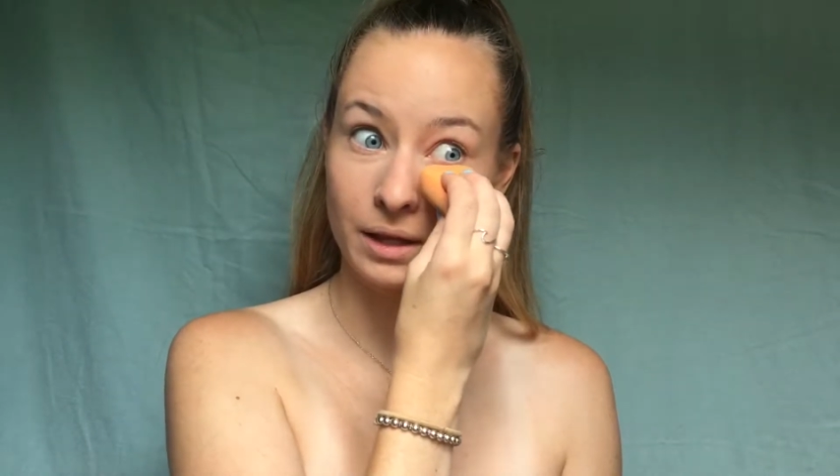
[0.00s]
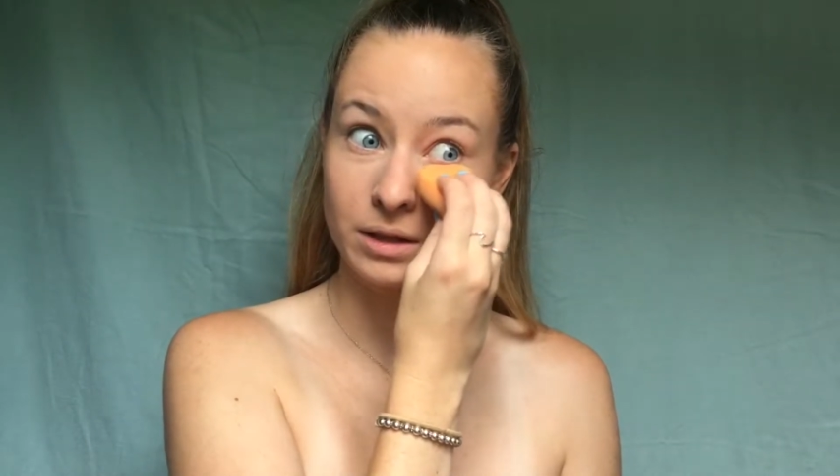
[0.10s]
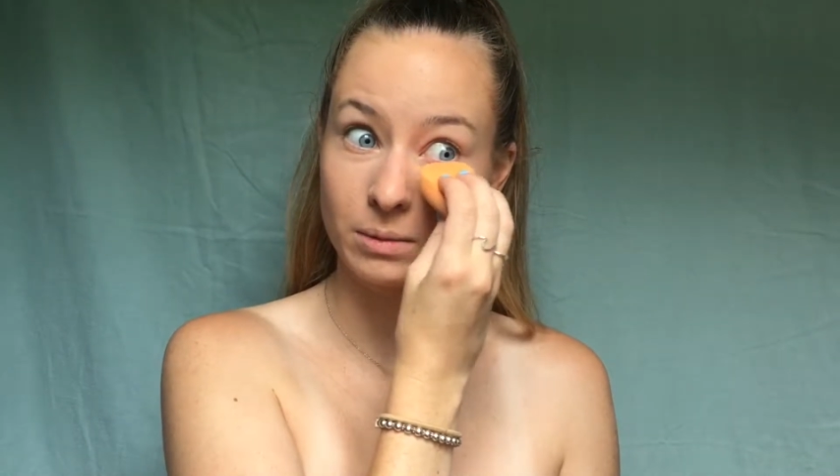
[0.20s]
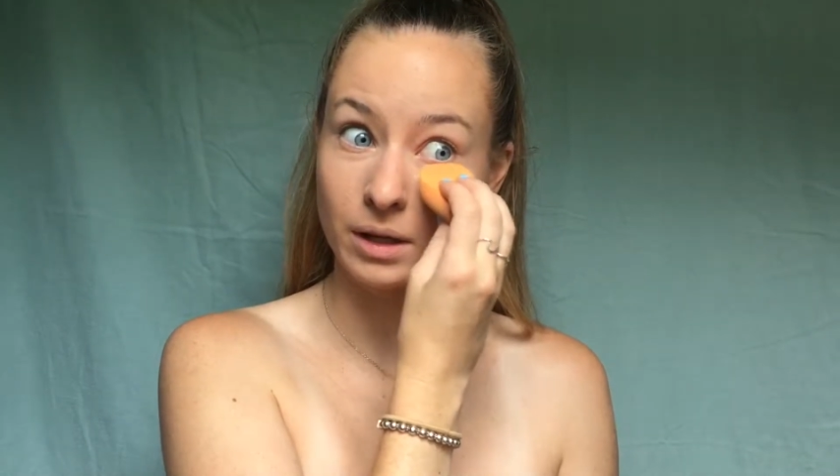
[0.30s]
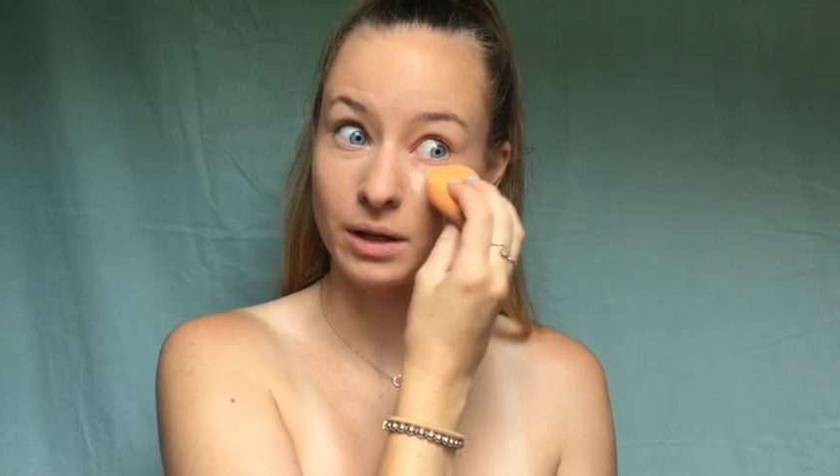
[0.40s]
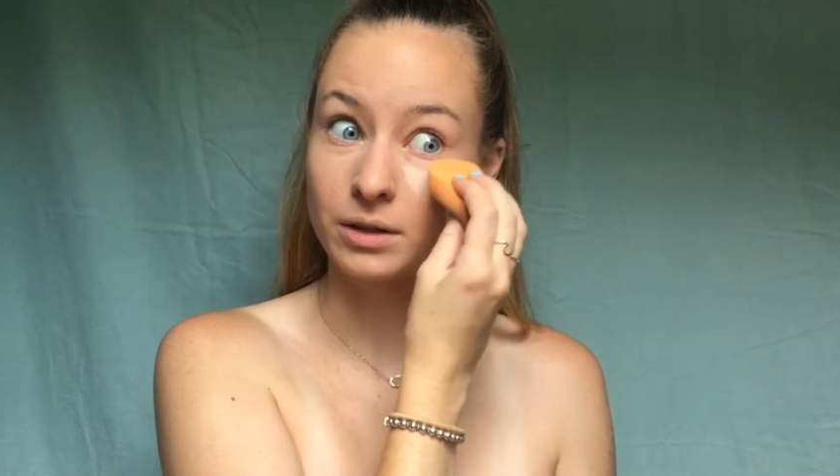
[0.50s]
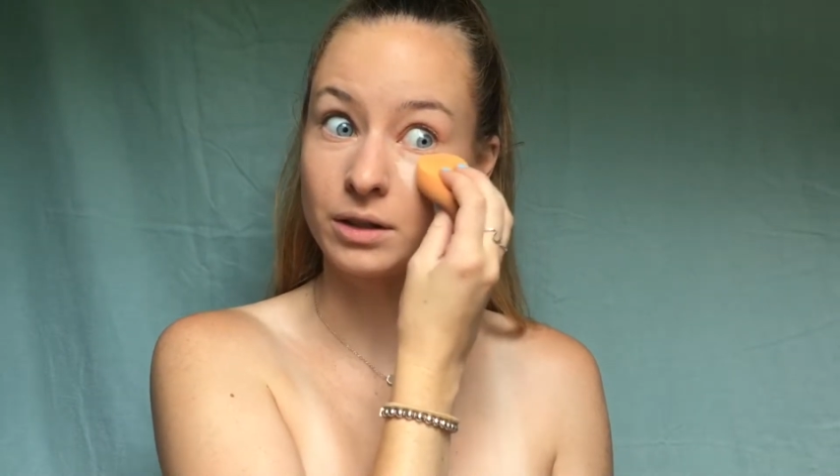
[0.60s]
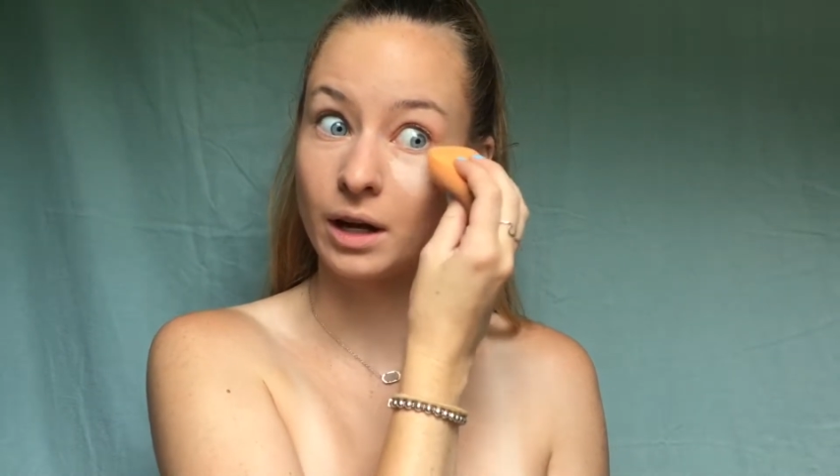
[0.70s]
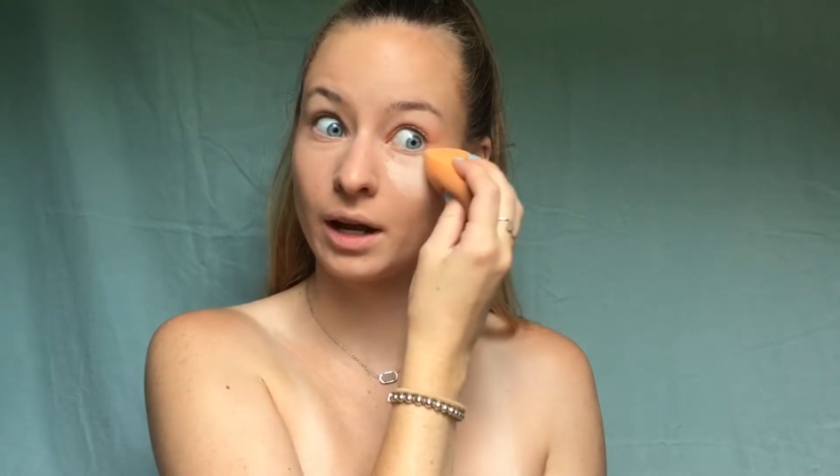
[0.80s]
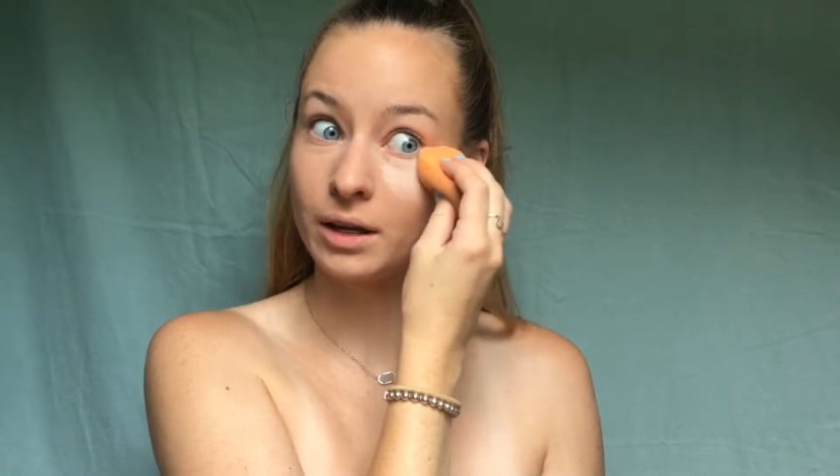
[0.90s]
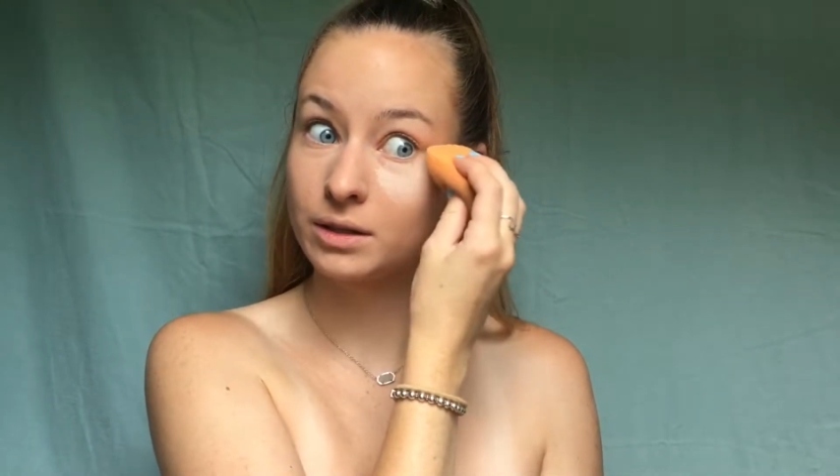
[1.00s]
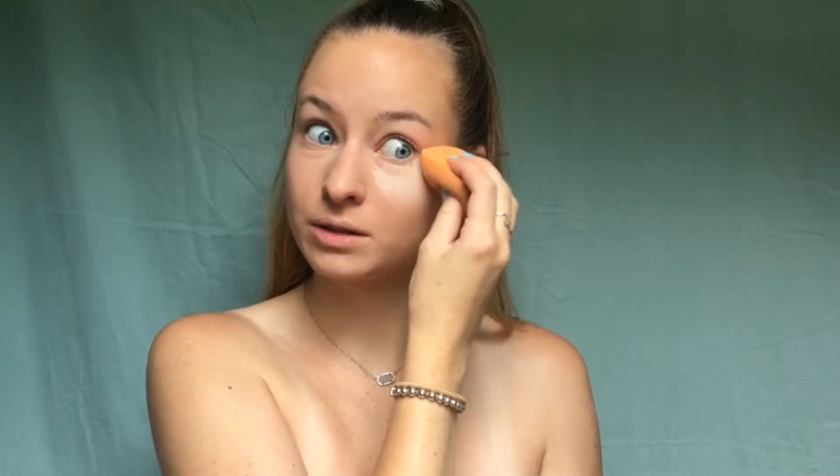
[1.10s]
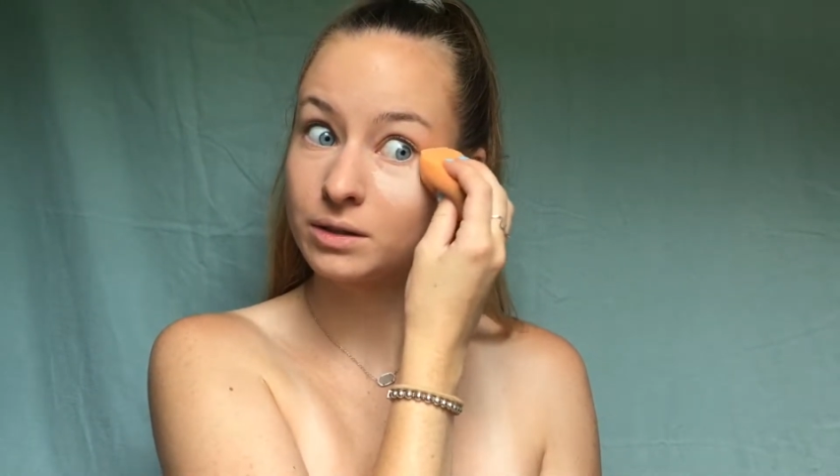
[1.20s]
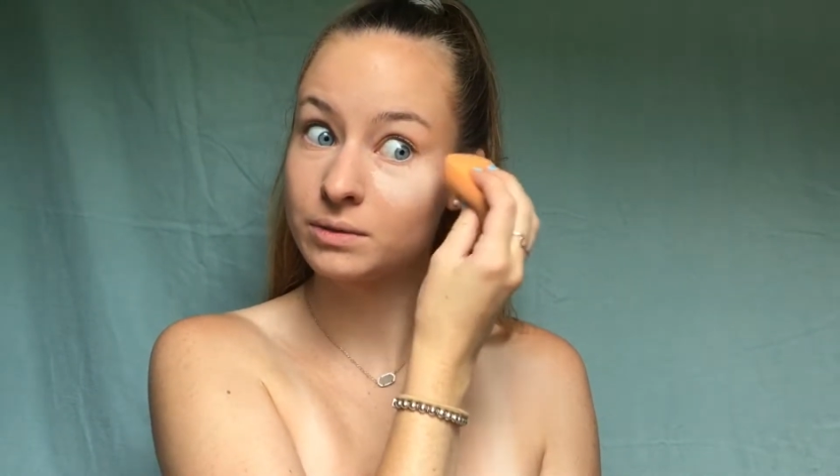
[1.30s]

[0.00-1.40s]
to my under eyes.